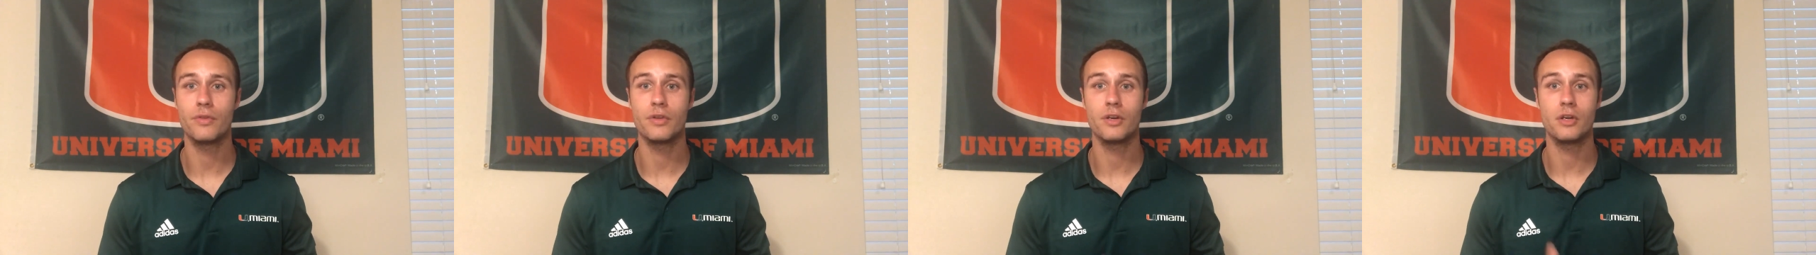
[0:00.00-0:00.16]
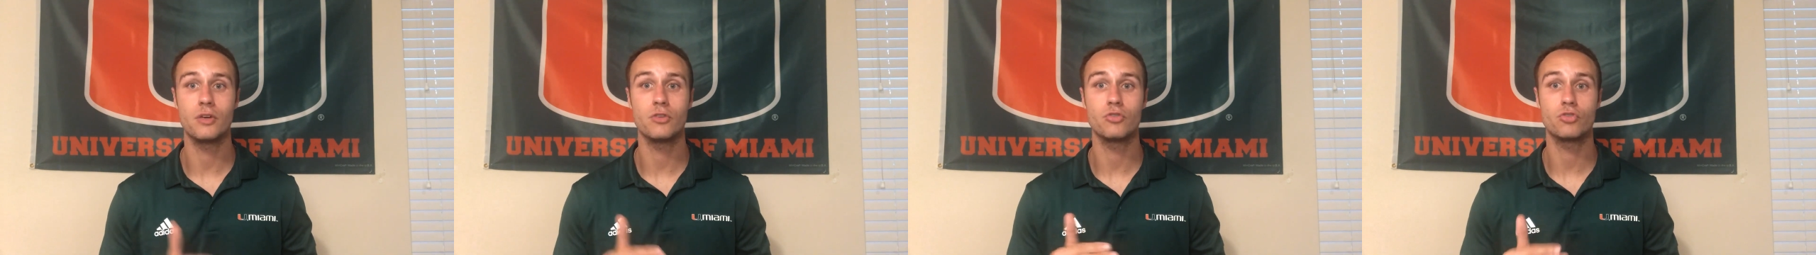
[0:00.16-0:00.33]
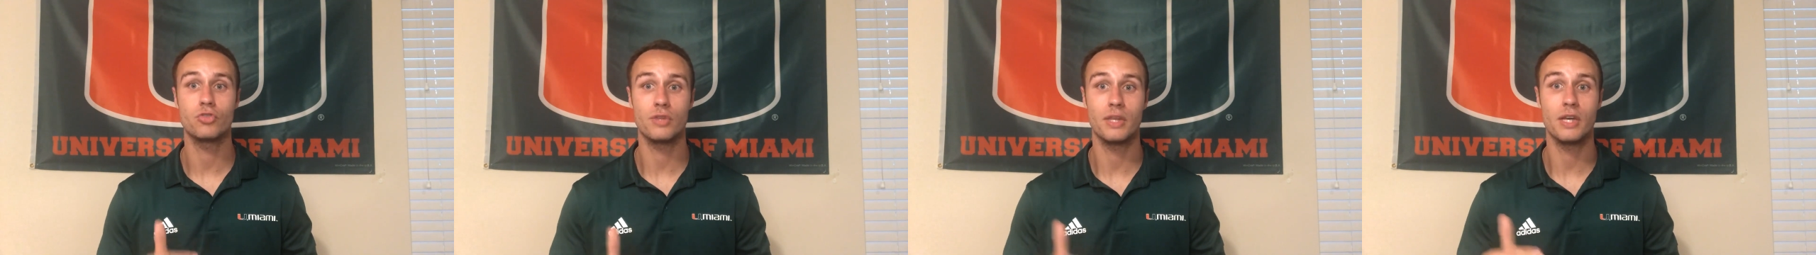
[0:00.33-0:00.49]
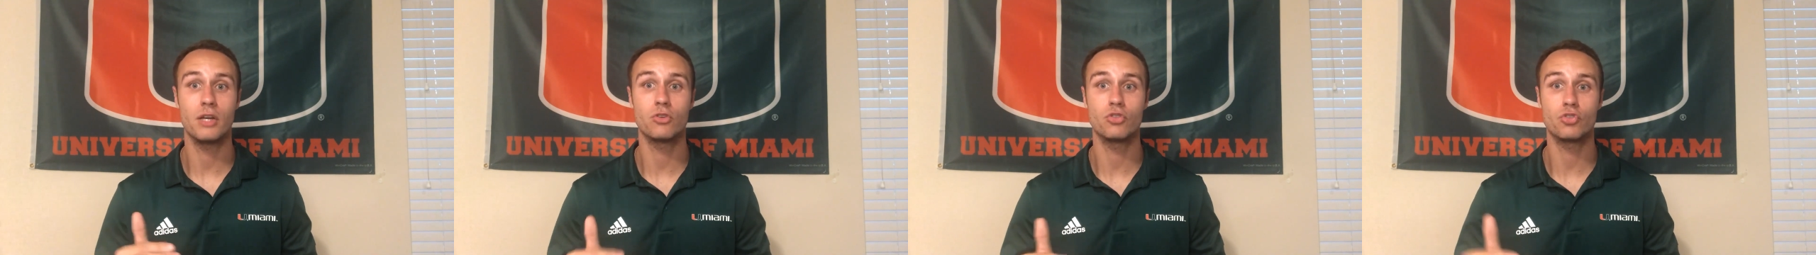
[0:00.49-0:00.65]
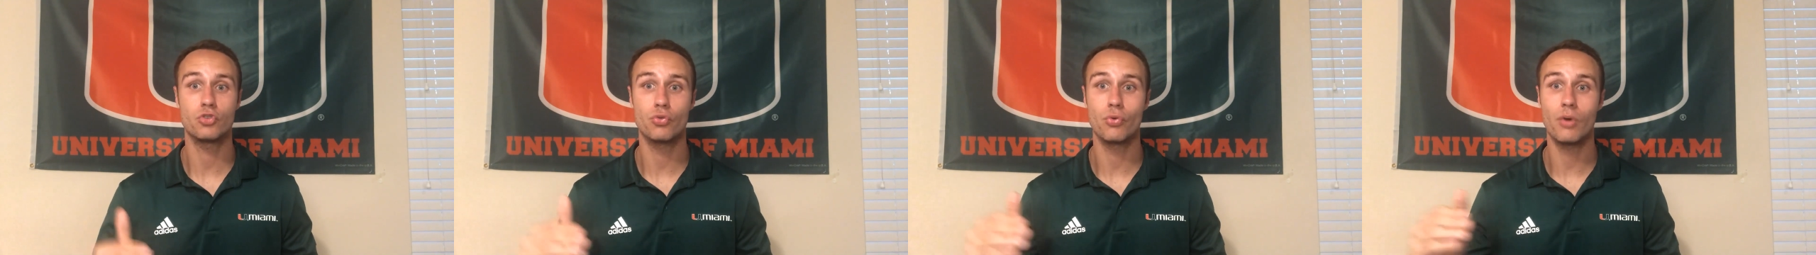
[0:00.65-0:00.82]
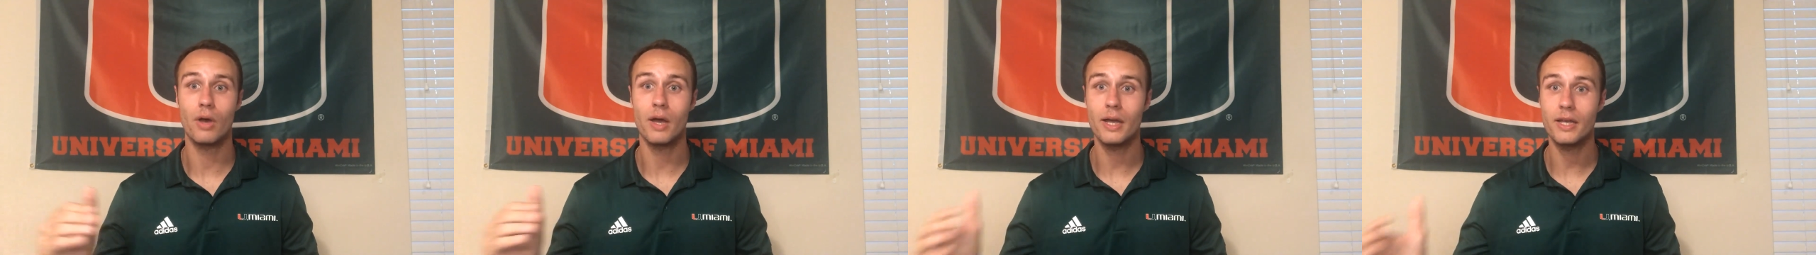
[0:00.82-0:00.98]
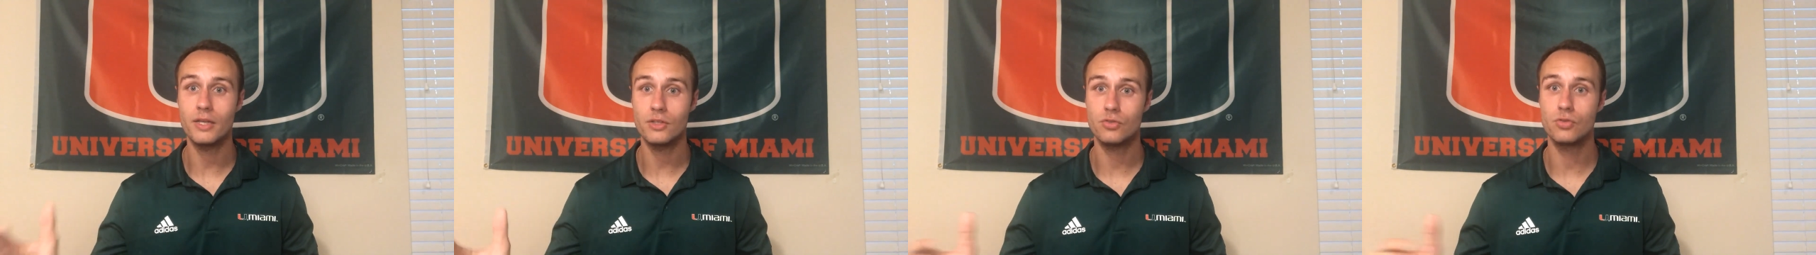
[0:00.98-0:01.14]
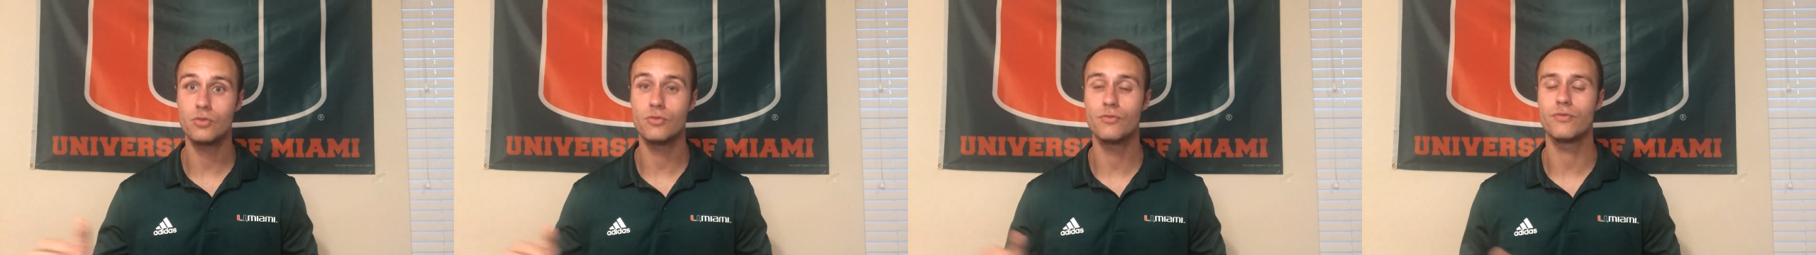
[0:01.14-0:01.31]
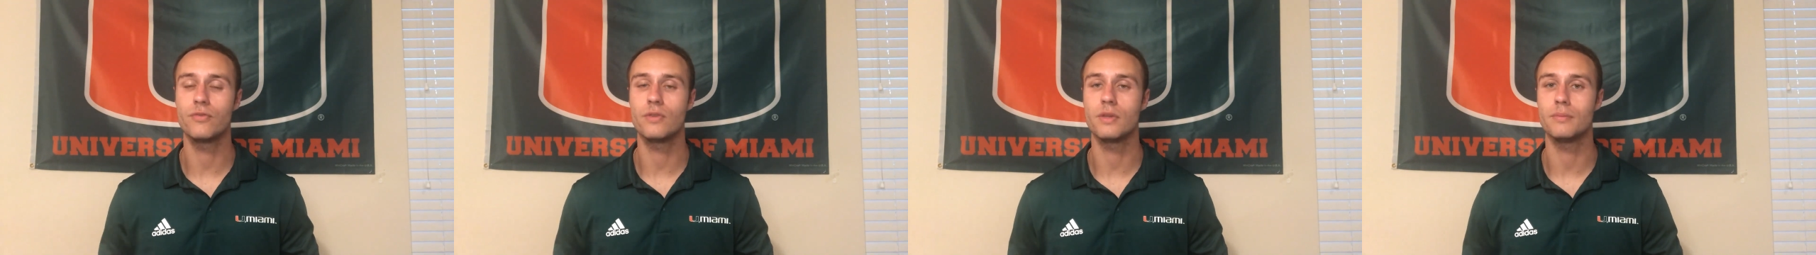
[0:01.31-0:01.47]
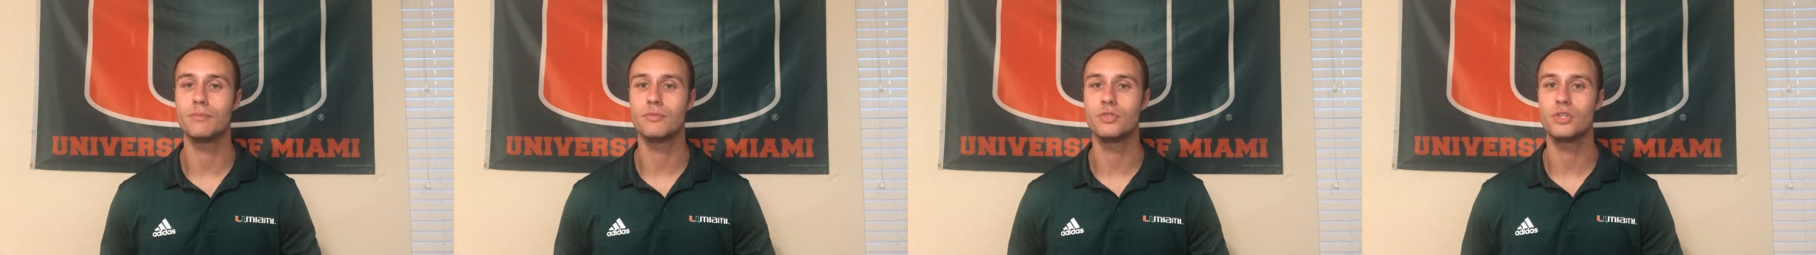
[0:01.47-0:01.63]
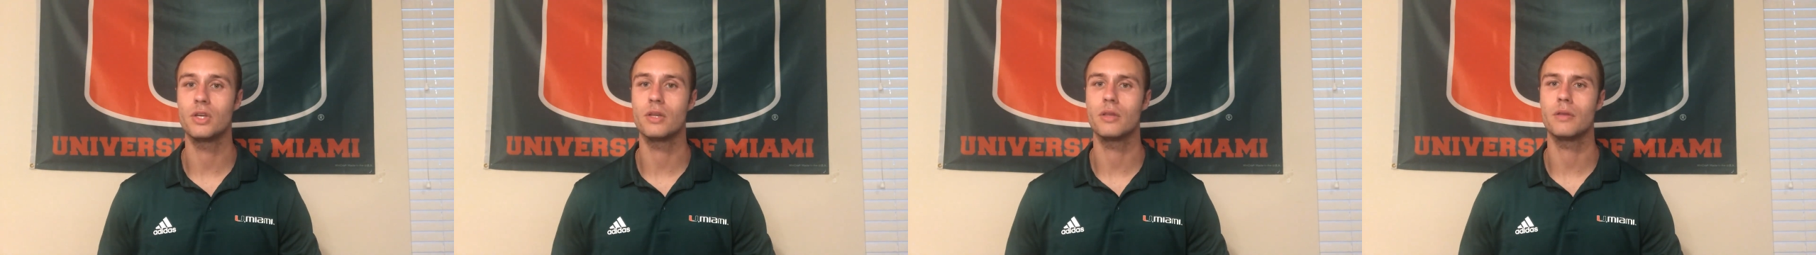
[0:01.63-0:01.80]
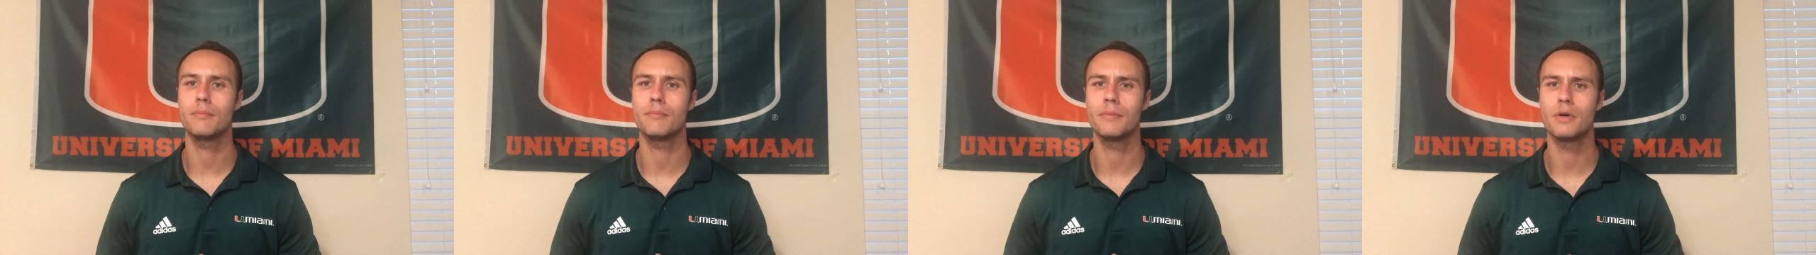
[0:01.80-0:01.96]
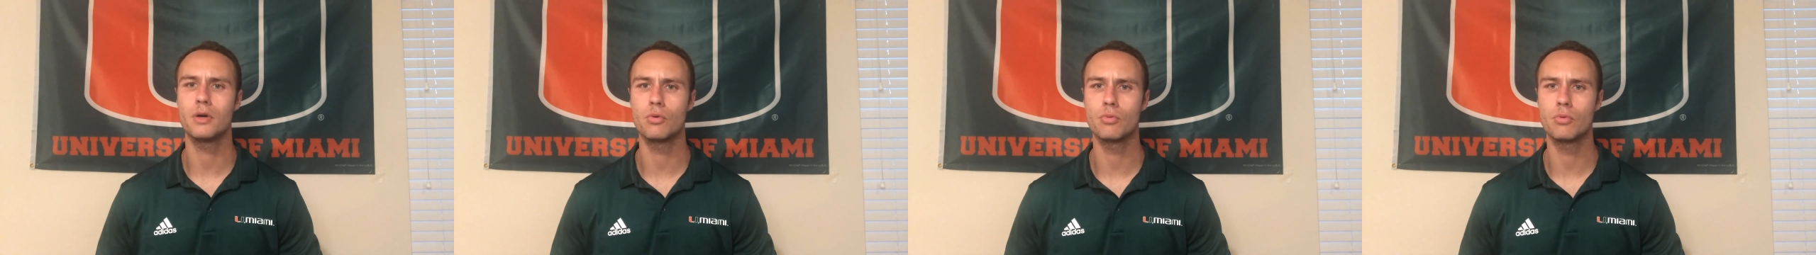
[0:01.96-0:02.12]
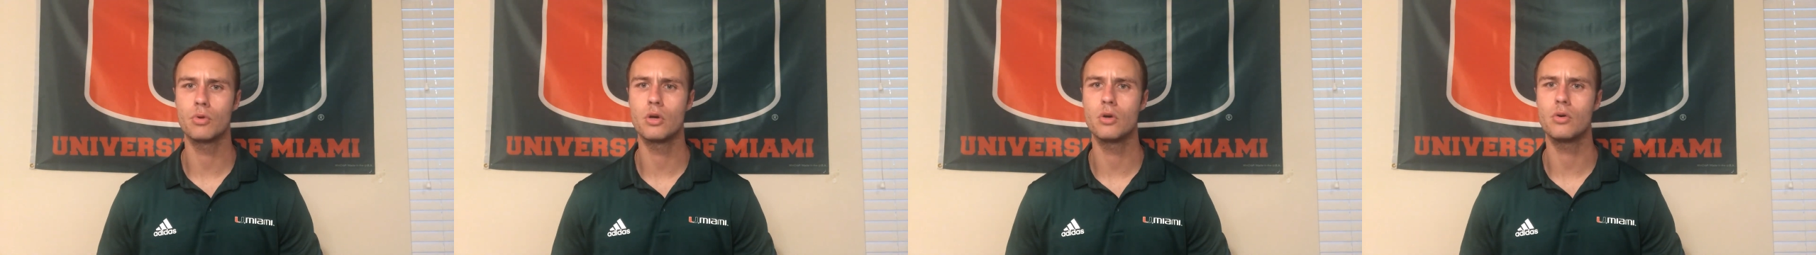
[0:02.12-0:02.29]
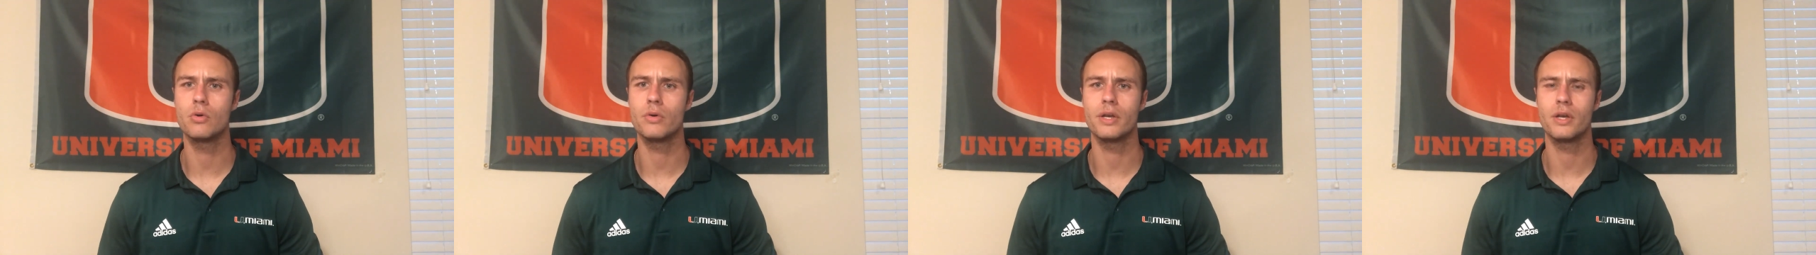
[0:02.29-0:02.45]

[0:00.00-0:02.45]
They're trying to flip Jalen Milroe.